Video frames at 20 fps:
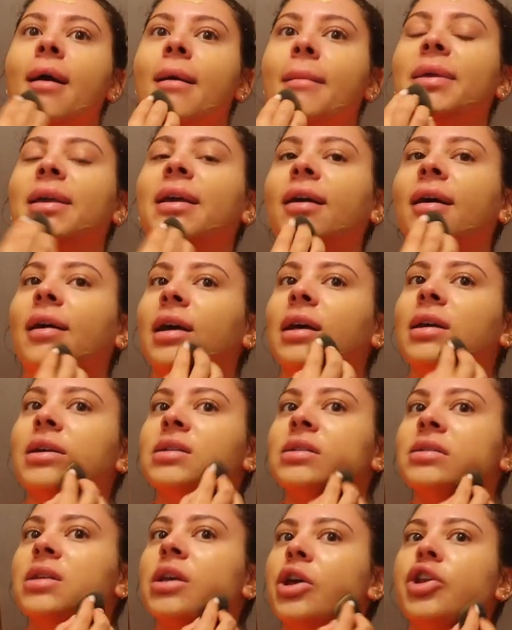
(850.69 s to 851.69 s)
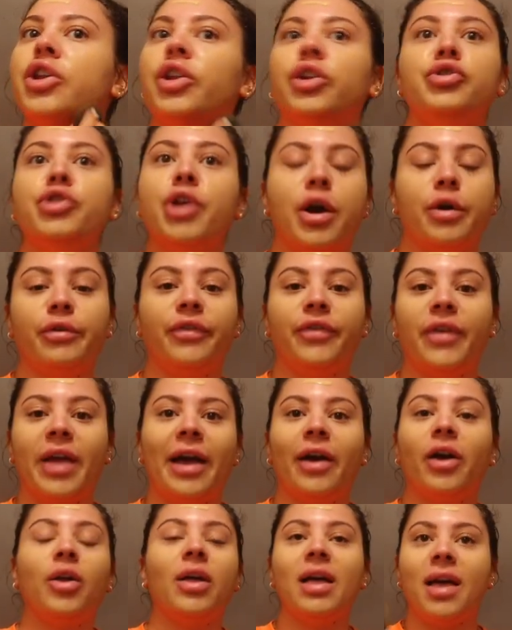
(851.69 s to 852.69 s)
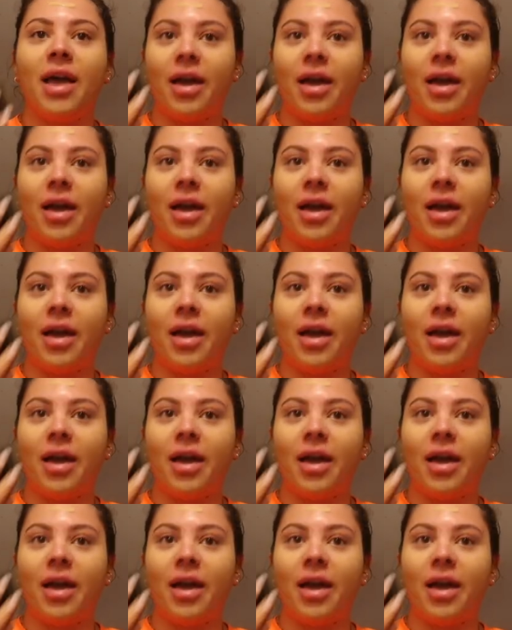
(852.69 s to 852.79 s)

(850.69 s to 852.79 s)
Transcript: because no fail,